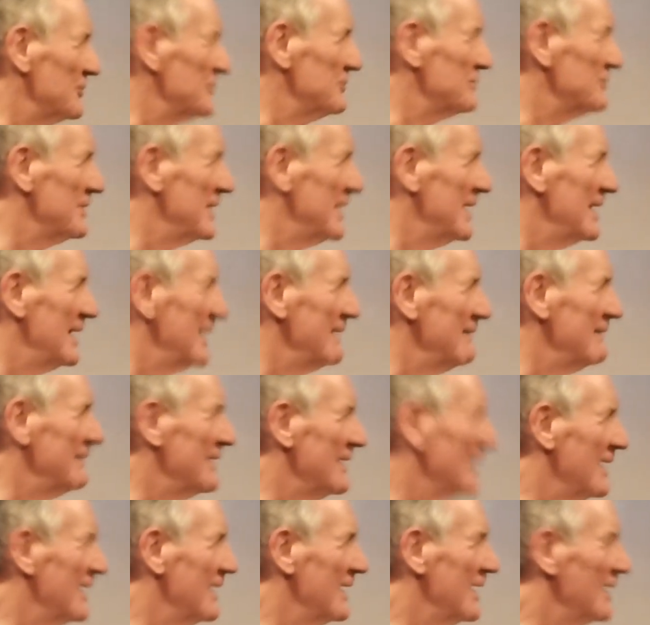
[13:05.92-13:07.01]
because it wasn't
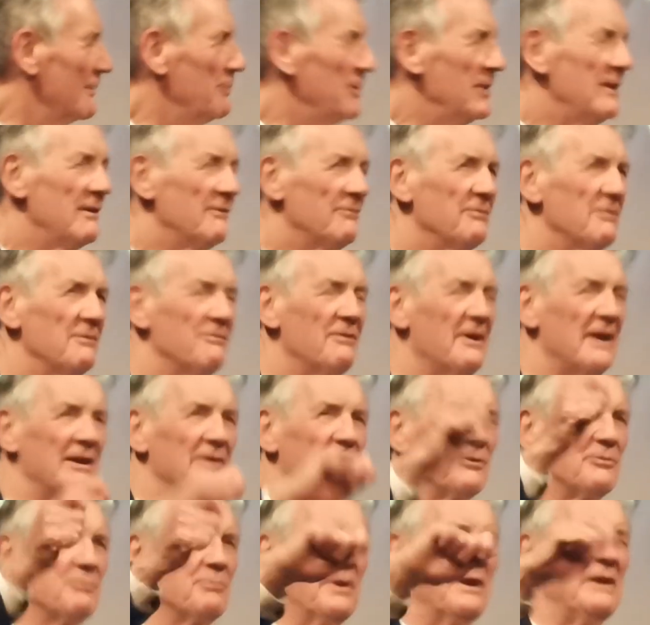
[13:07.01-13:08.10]
really, apart
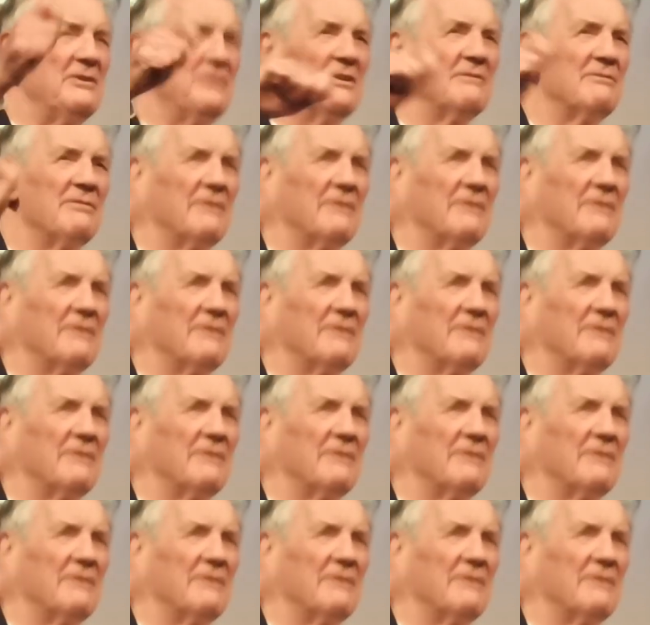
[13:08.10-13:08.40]
from the fact it was